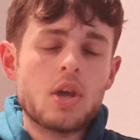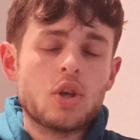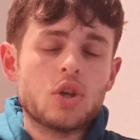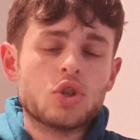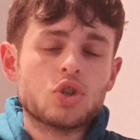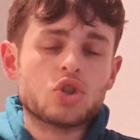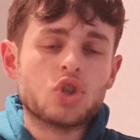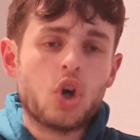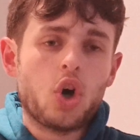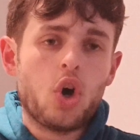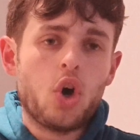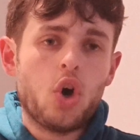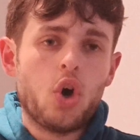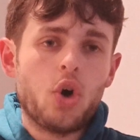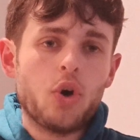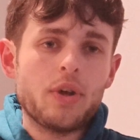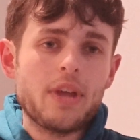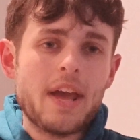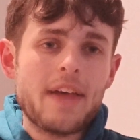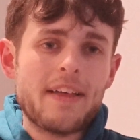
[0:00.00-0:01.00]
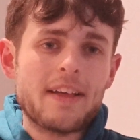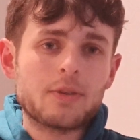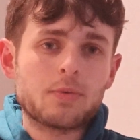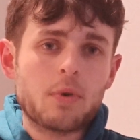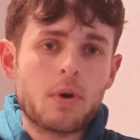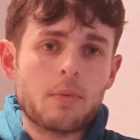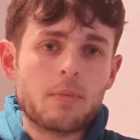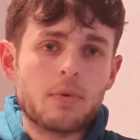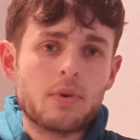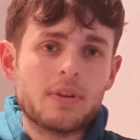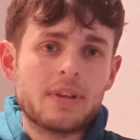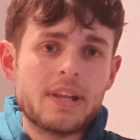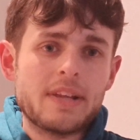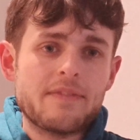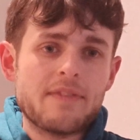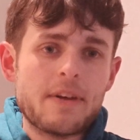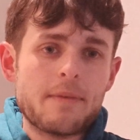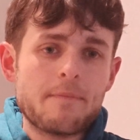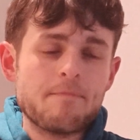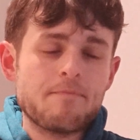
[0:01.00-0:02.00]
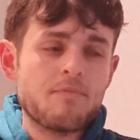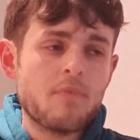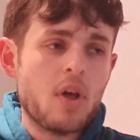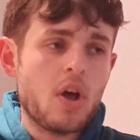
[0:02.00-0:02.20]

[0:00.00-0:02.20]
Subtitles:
So, yeah, that's where I'm going to leave it.